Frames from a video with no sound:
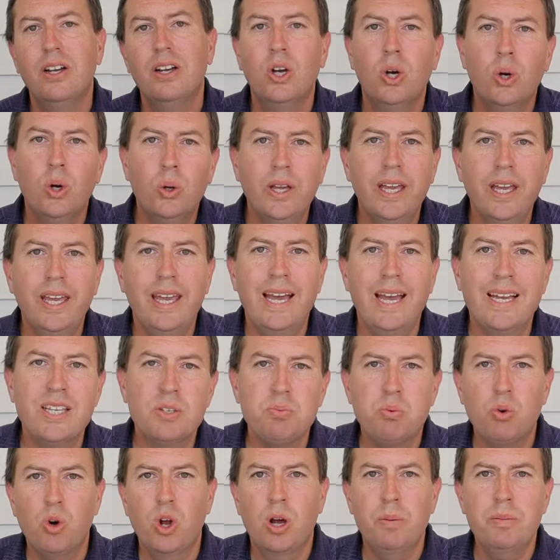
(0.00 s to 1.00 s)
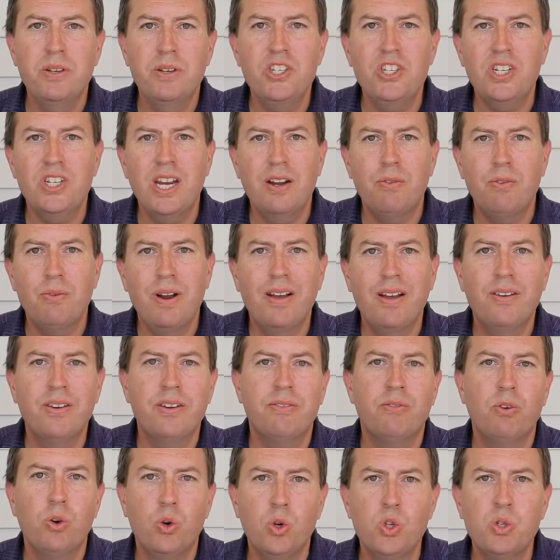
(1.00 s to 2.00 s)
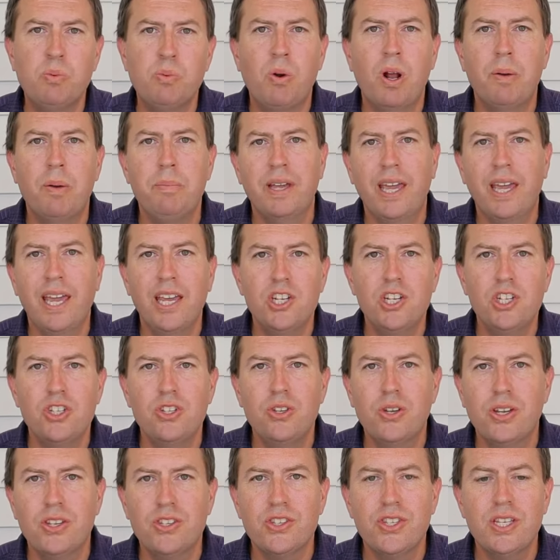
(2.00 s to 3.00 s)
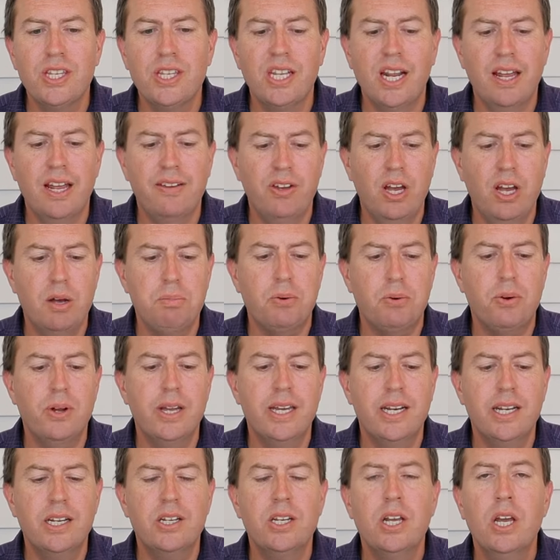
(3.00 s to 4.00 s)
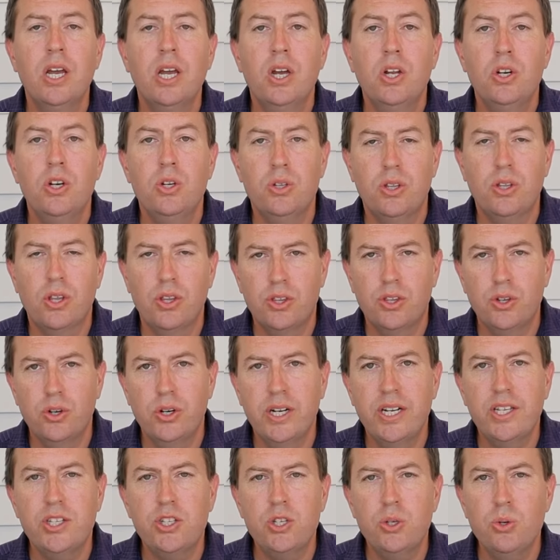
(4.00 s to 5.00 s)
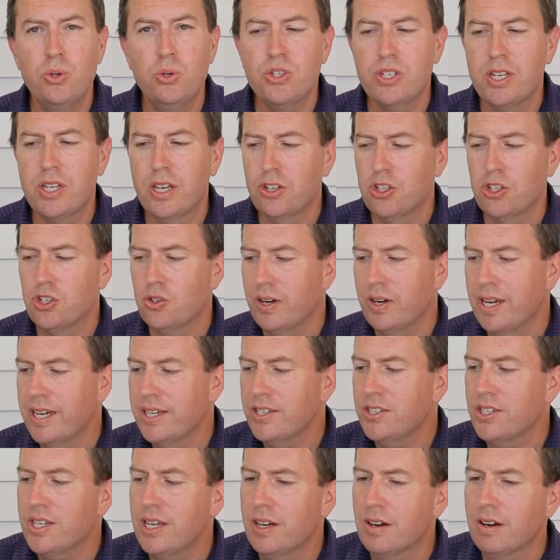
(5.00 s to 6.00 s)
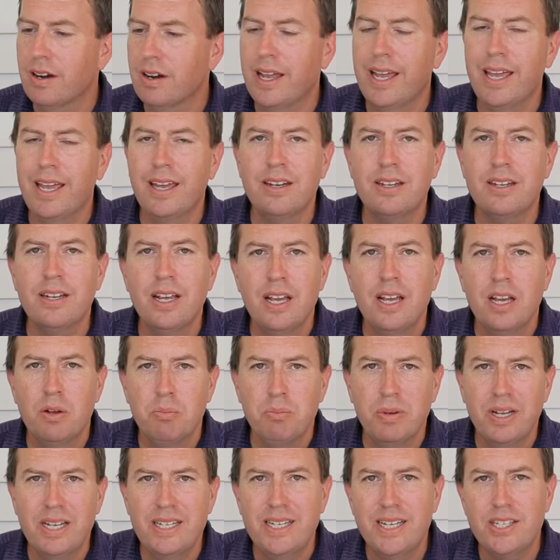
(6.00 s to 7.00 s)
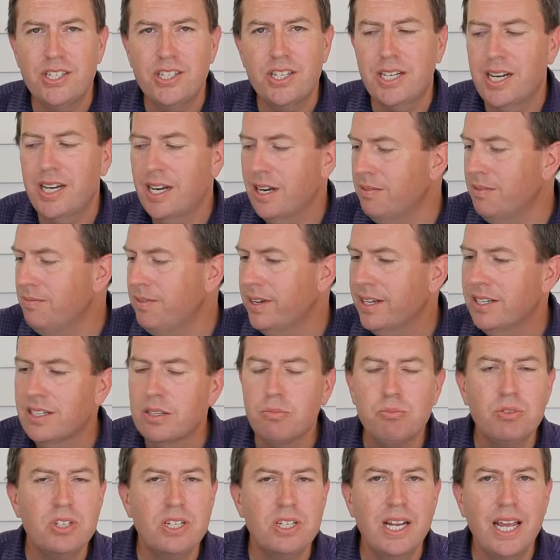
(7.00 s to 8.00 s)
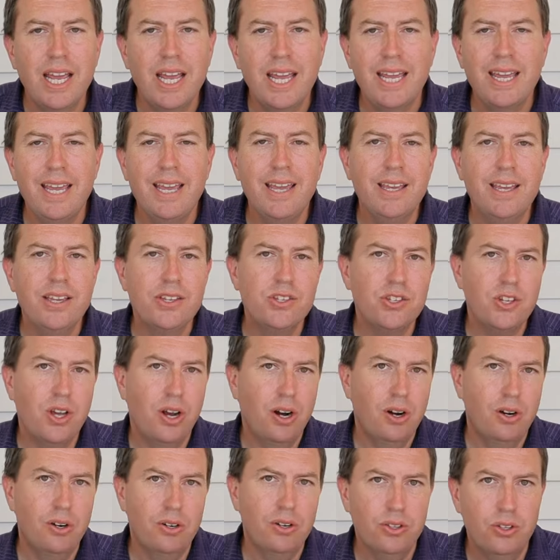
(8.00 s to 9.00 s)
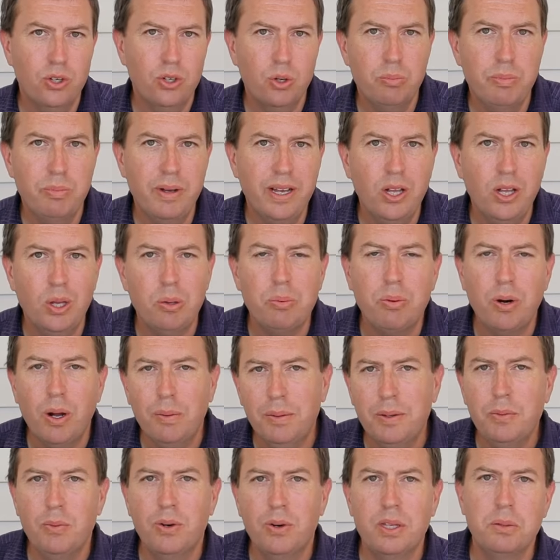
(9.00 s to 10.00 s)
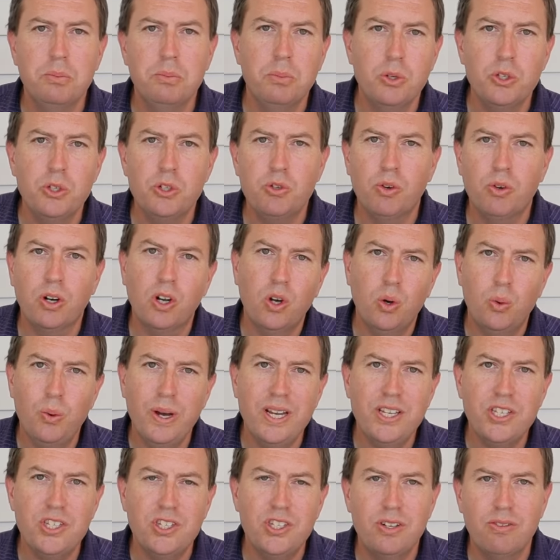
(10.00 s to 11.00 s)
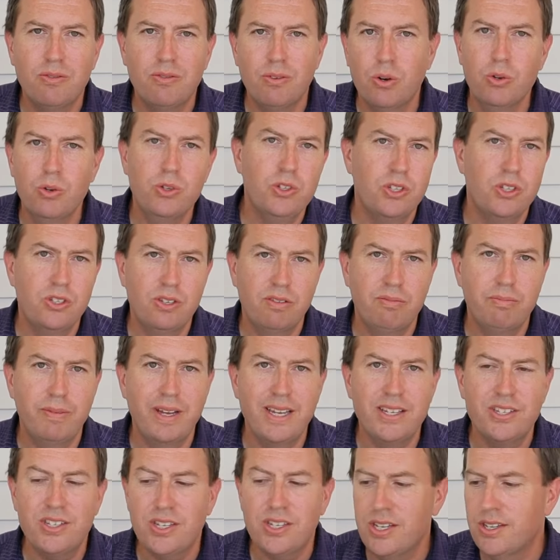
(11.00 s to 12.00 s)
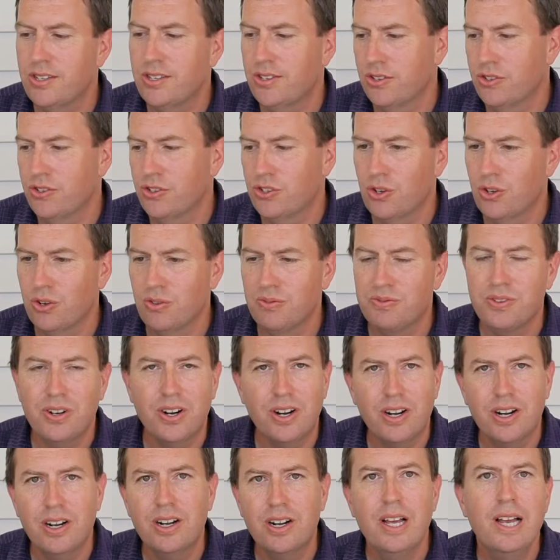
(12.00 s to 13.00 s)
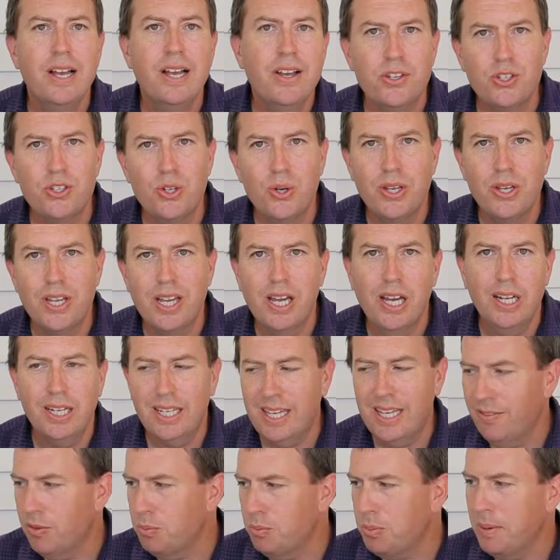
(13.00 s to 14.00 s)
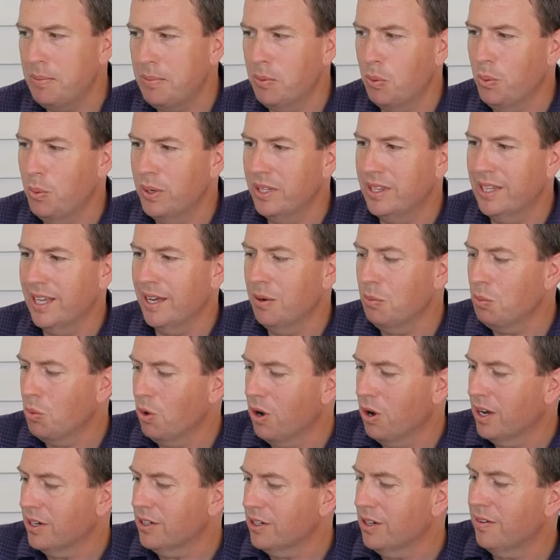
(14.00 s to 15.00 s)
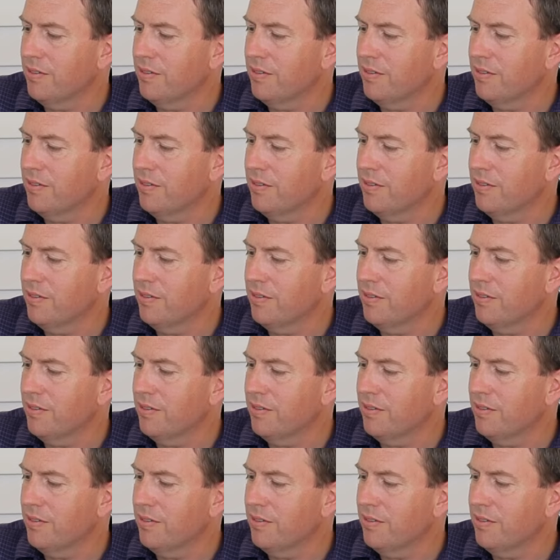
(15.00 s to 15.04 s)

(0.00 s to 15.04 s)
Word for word: Okay, as promised, a round of rose propagation. You can see that I've upgraded to the thirty-two cell trays here, and my designated victim today is Arthur Bell, probably one of the most requested roses of my season so far, so you got to give the people what they want.